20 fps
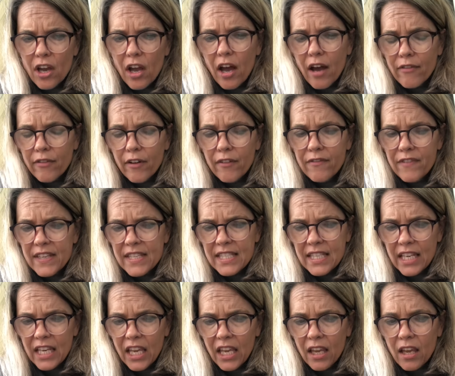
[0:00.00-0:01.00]
of a
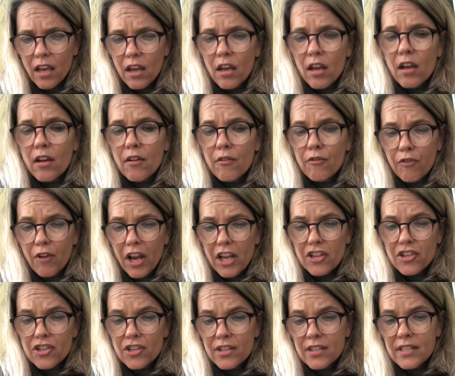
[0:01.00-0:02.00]
visiting
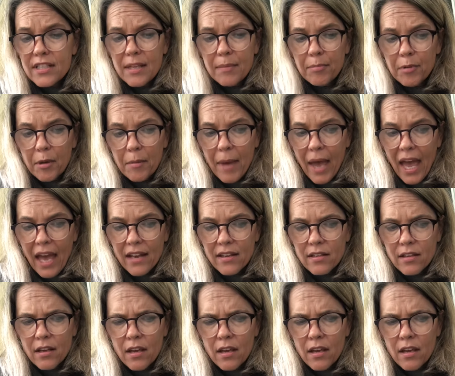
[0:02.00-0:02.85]
French diplomat.